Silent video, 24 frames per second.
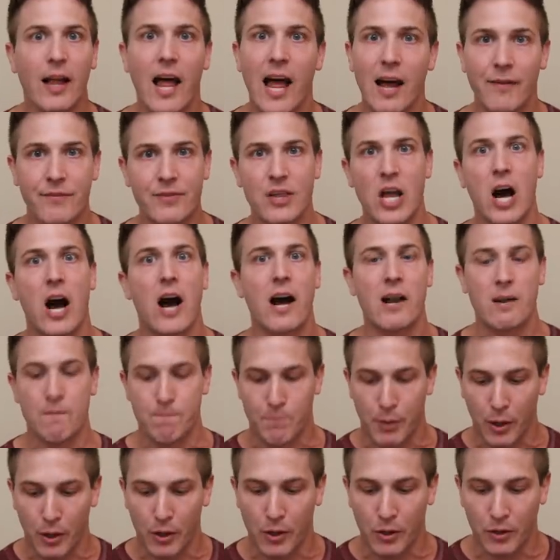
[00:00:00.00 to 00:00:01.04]
have
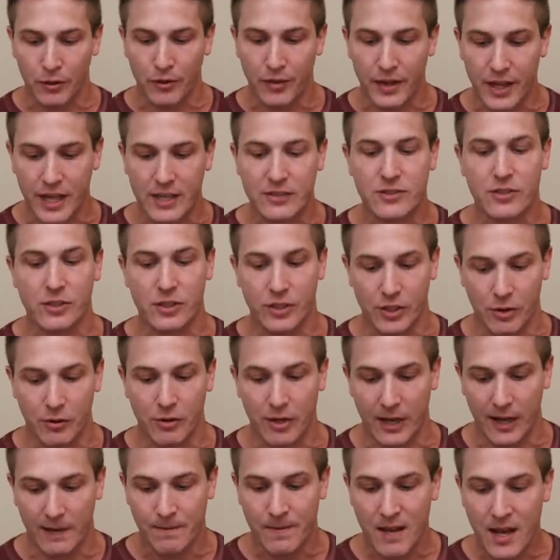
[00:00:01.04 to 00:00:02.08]
not pulled this
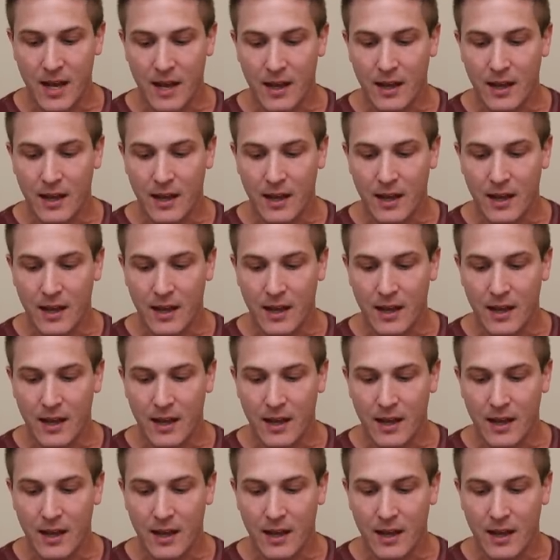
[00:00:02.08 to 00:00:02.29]
unit